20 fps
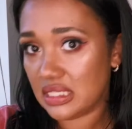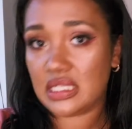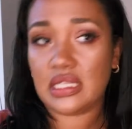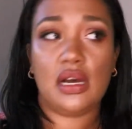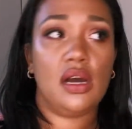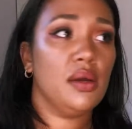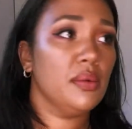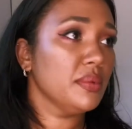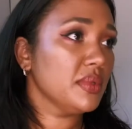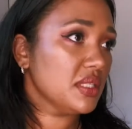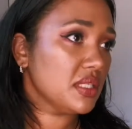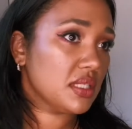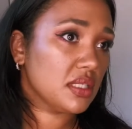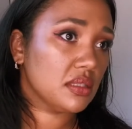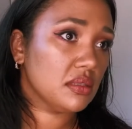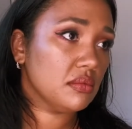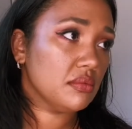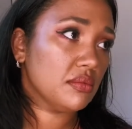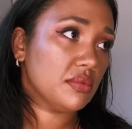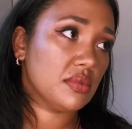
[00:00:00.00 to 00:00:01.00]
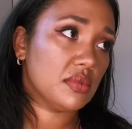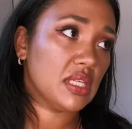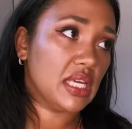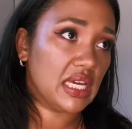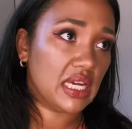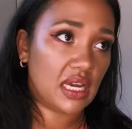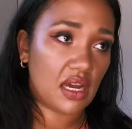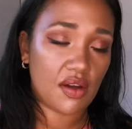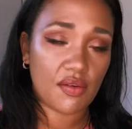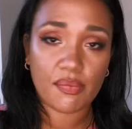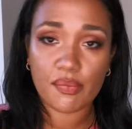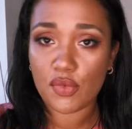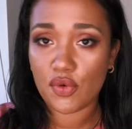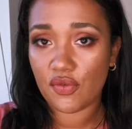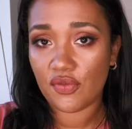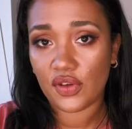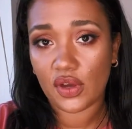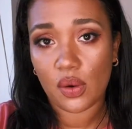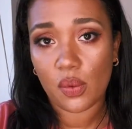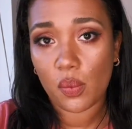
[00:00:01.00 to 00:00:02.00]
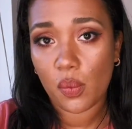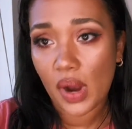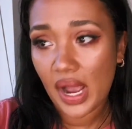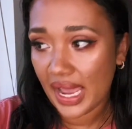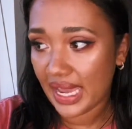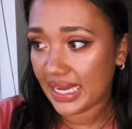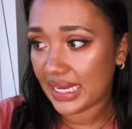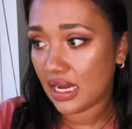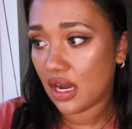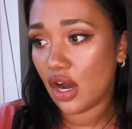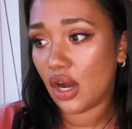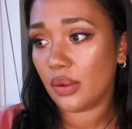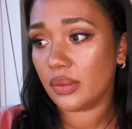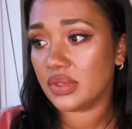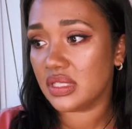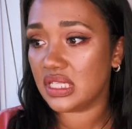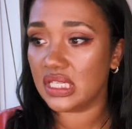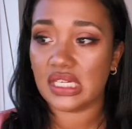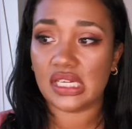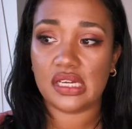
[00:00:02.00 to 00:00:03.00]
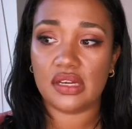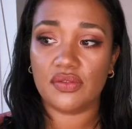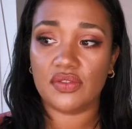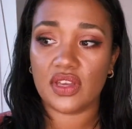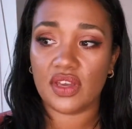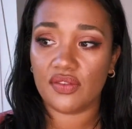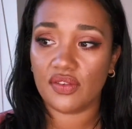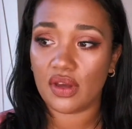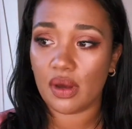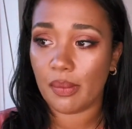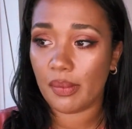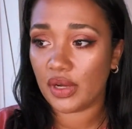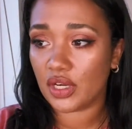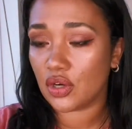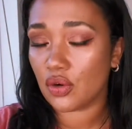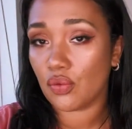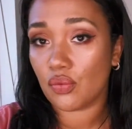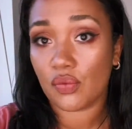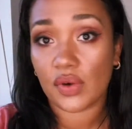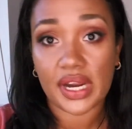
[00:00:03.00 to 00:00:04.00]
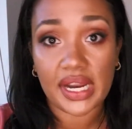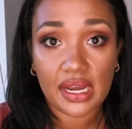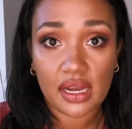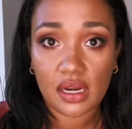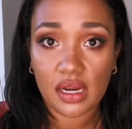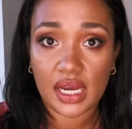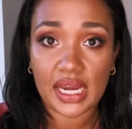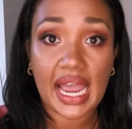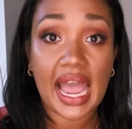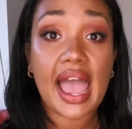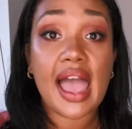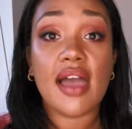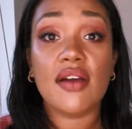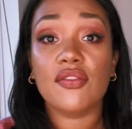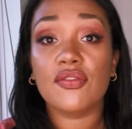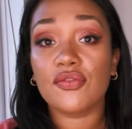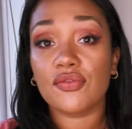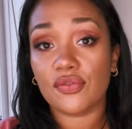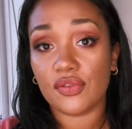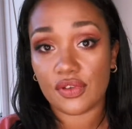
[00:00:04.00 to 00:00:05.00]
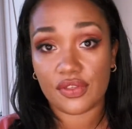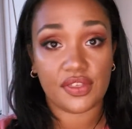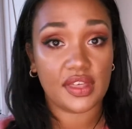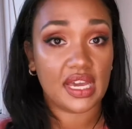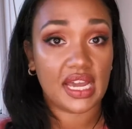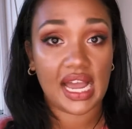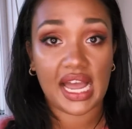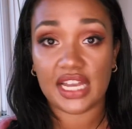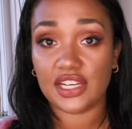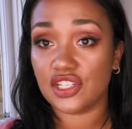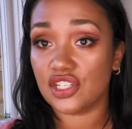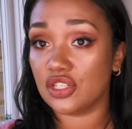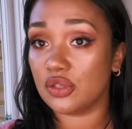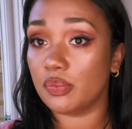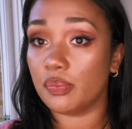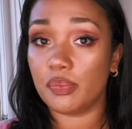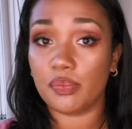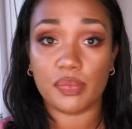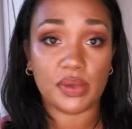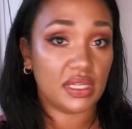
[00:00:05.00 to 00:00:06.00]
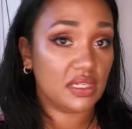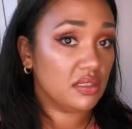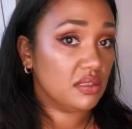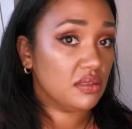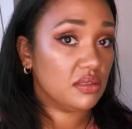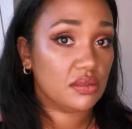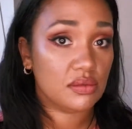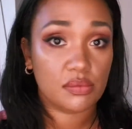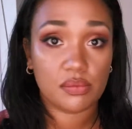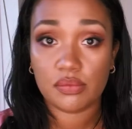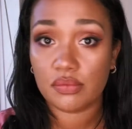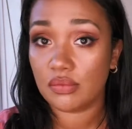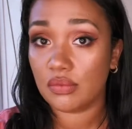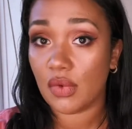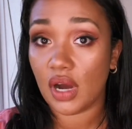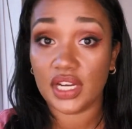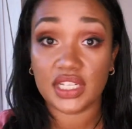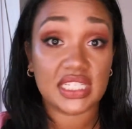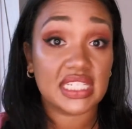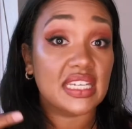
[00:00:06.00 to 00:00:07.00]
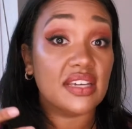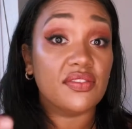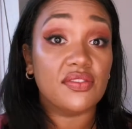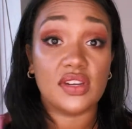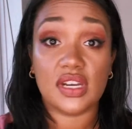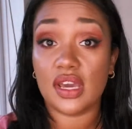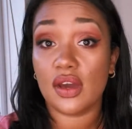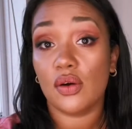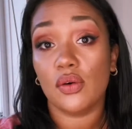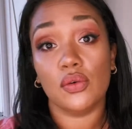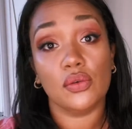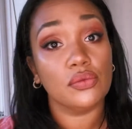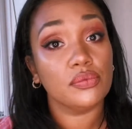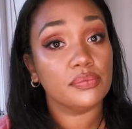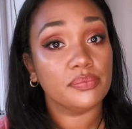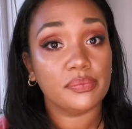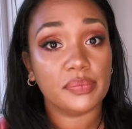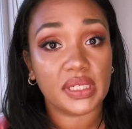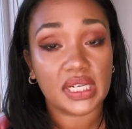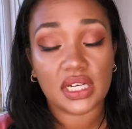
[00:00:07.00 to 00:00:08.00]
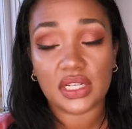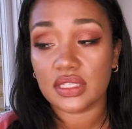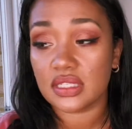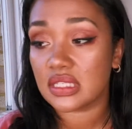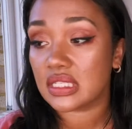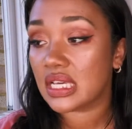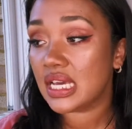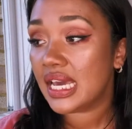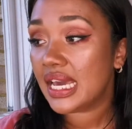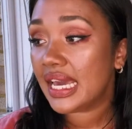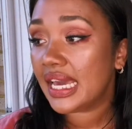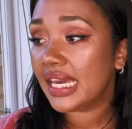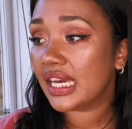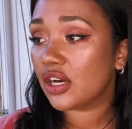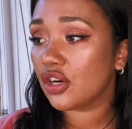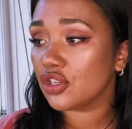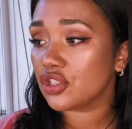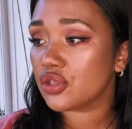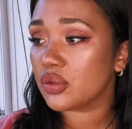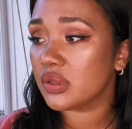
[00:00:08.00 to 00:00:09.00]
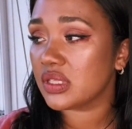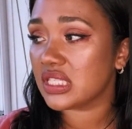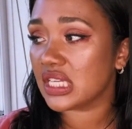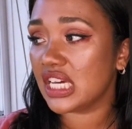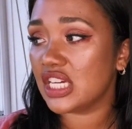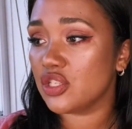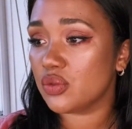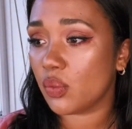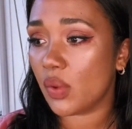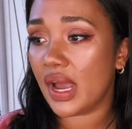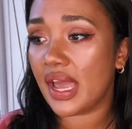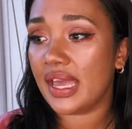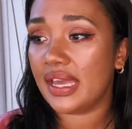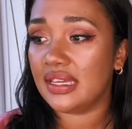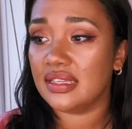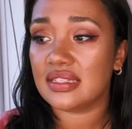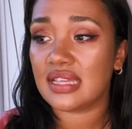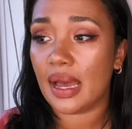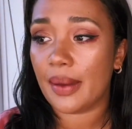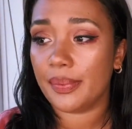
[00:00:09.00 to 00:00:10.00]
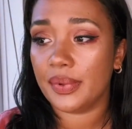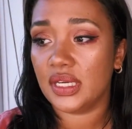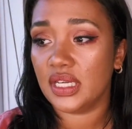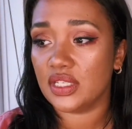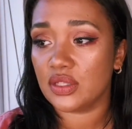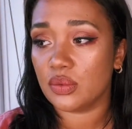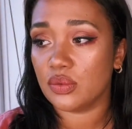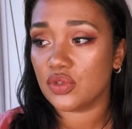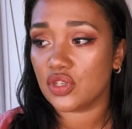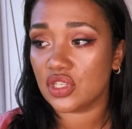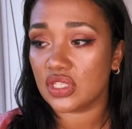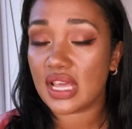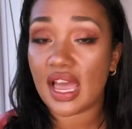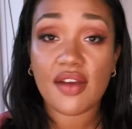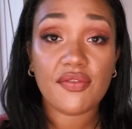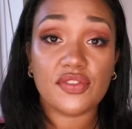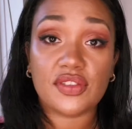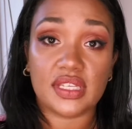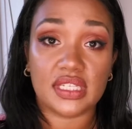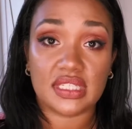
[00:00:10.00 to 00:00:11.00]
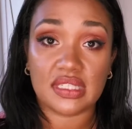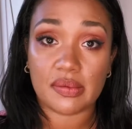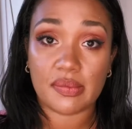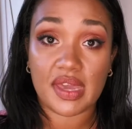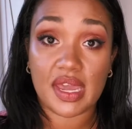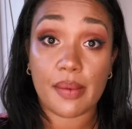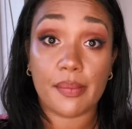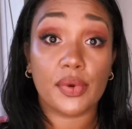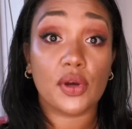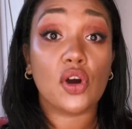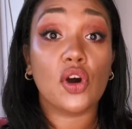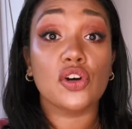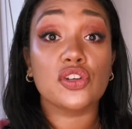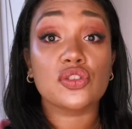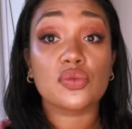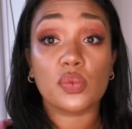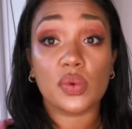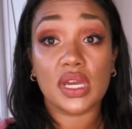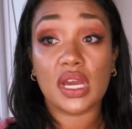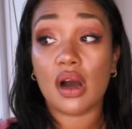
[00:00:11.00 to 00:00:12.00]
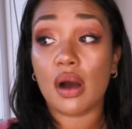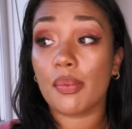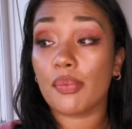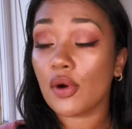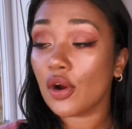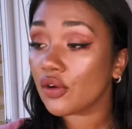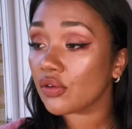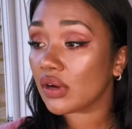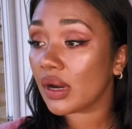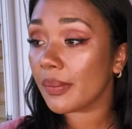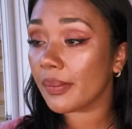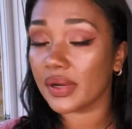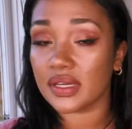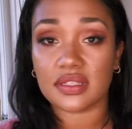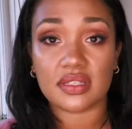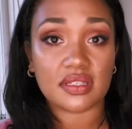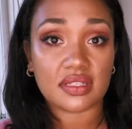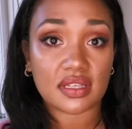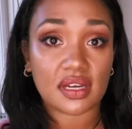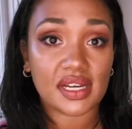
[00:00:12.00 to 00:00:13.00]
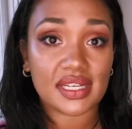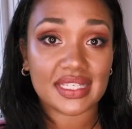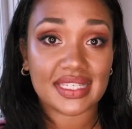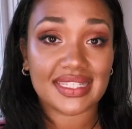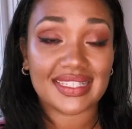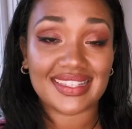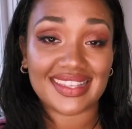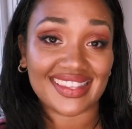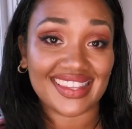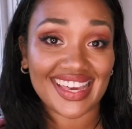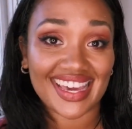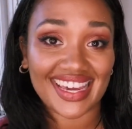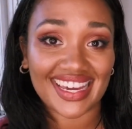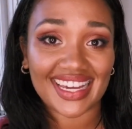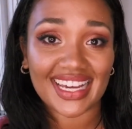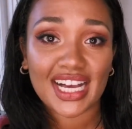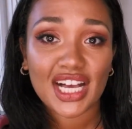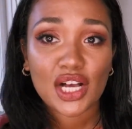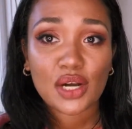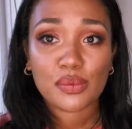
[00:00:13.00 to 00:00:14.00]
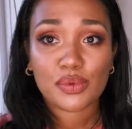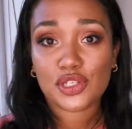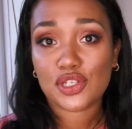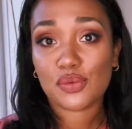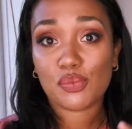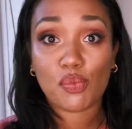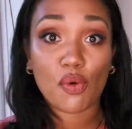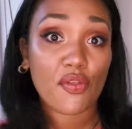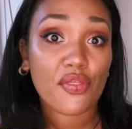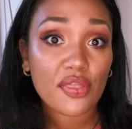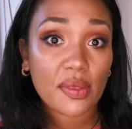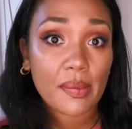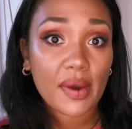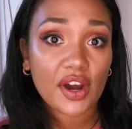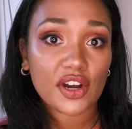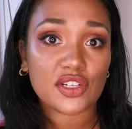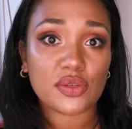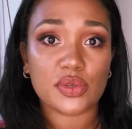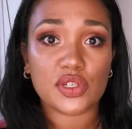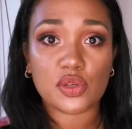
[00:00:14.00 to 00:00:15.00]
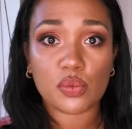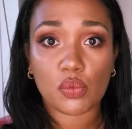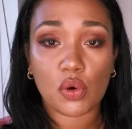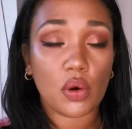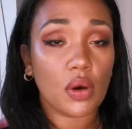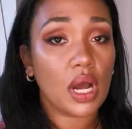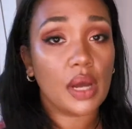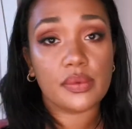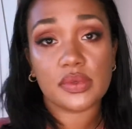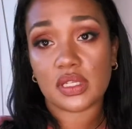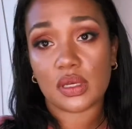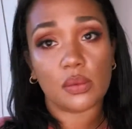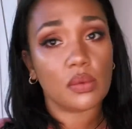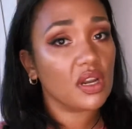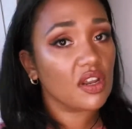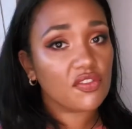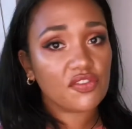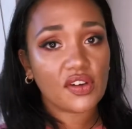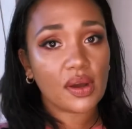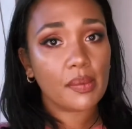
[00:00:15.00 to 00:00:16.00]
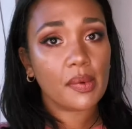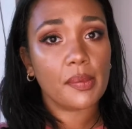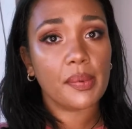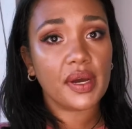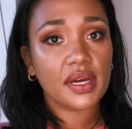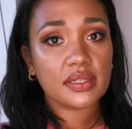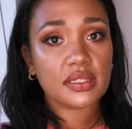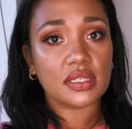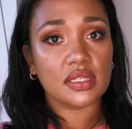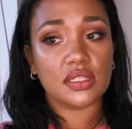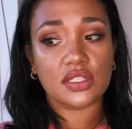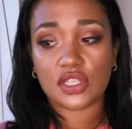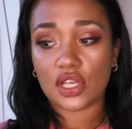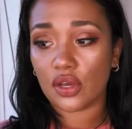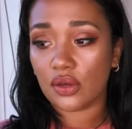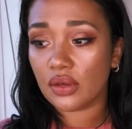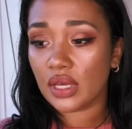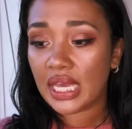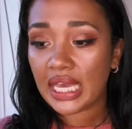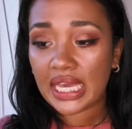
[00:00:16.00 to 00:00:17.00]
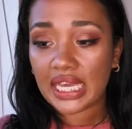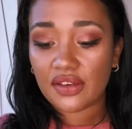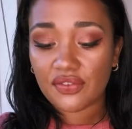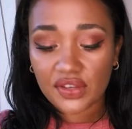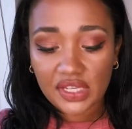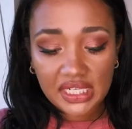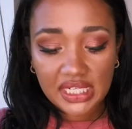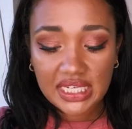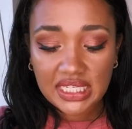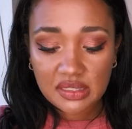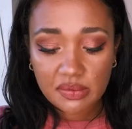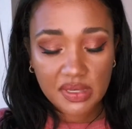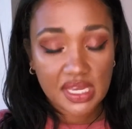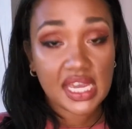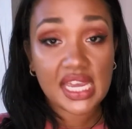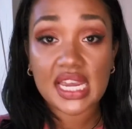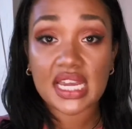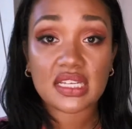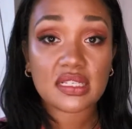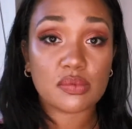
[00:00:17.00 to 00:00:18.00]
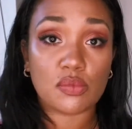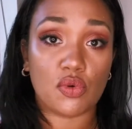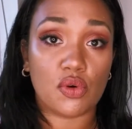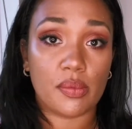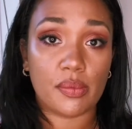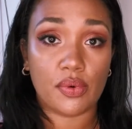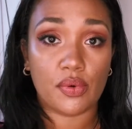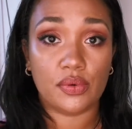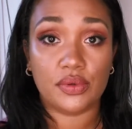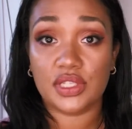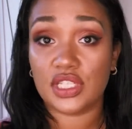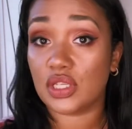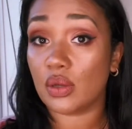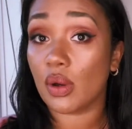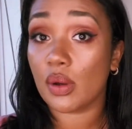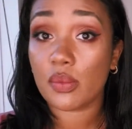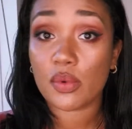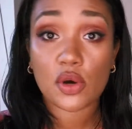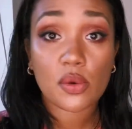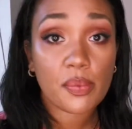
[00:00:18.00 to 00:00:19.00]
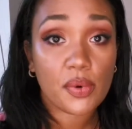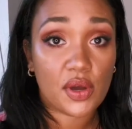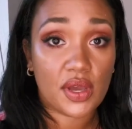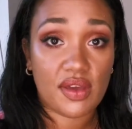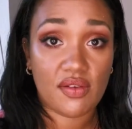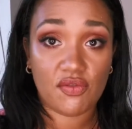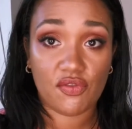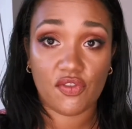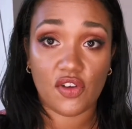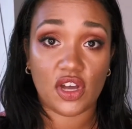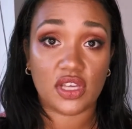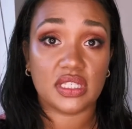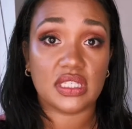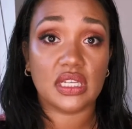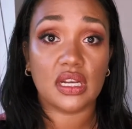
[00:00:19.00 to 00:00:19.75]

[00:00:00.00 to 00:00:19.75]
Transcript: I was thinking of moving away. I was thinking of giving up my career. Like everything had just been, I'd given it all, because it got to a stage where his happiness was just everything to me. And because we are programmed by society to think we should want the marriage, I was like, well, I found my person. So if he needs me, he is more important. So I will put him first.